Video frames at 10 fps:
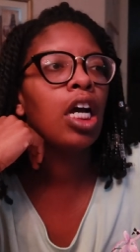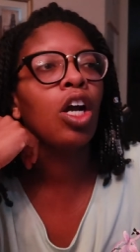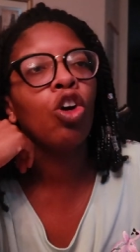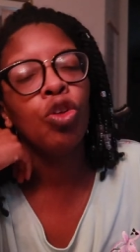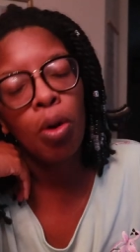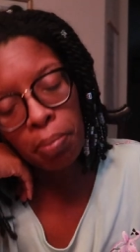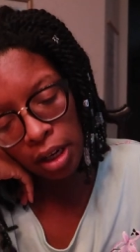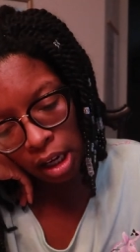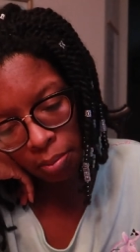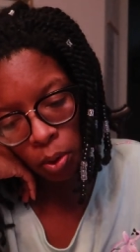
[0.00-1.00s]
Go do a
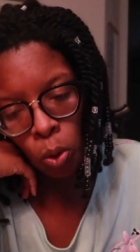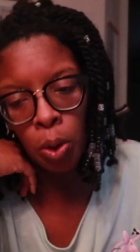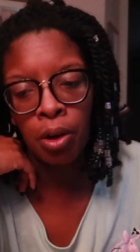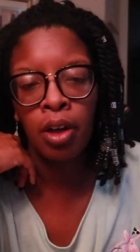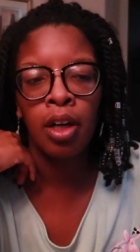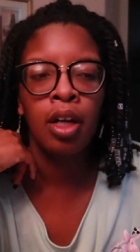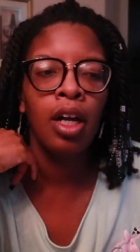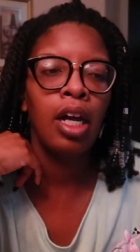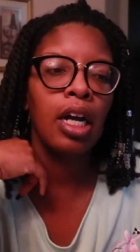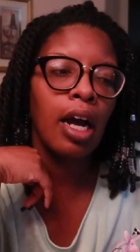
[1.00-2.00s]
pickup order.
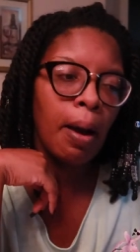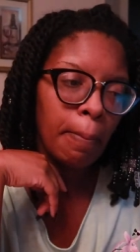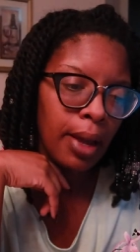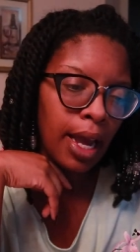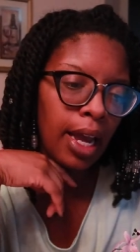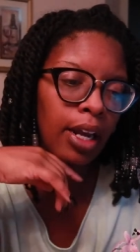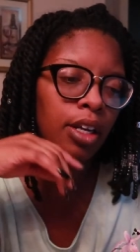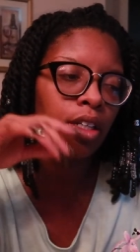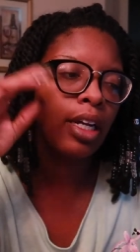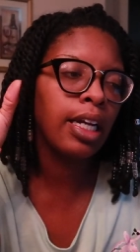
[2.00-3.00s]
Come back
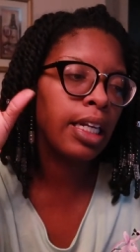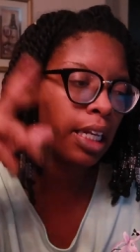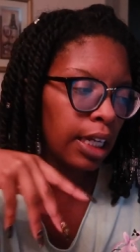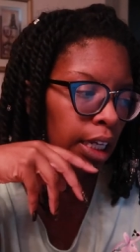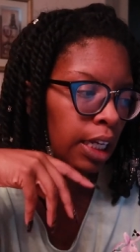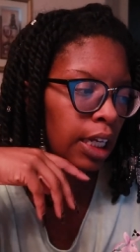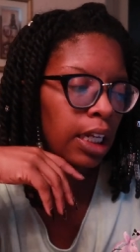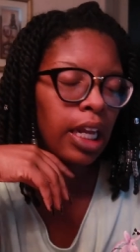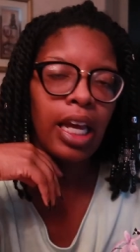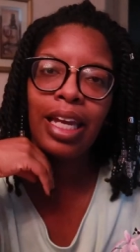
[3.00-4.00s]

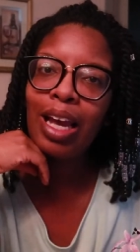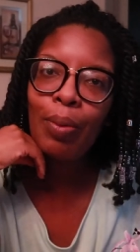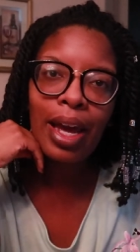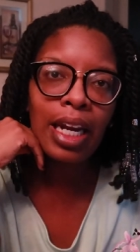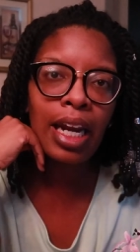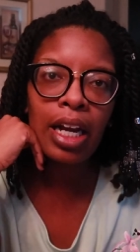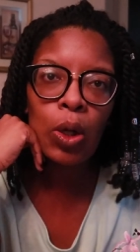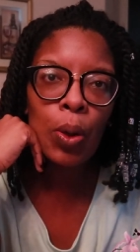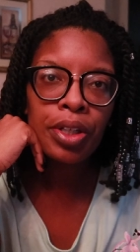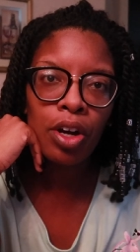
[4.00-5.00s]
clean. Yeah, we got a lot
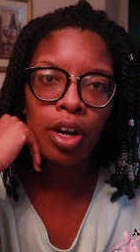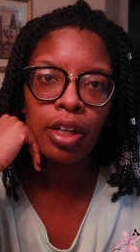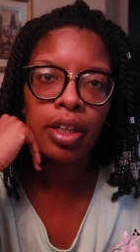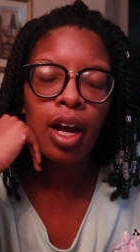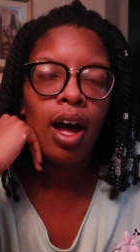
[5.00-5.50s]
going on.